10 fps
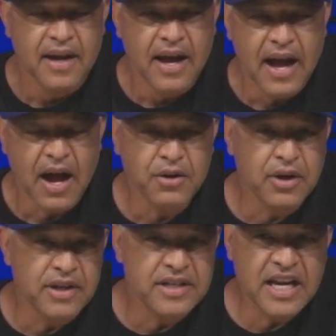how
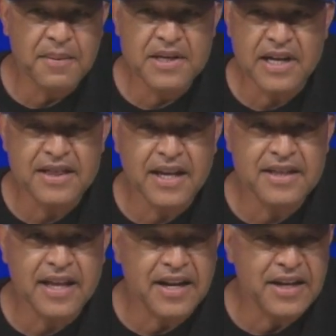good the team is. I
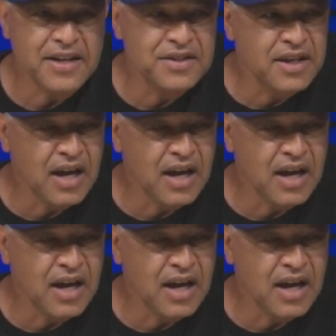think that he's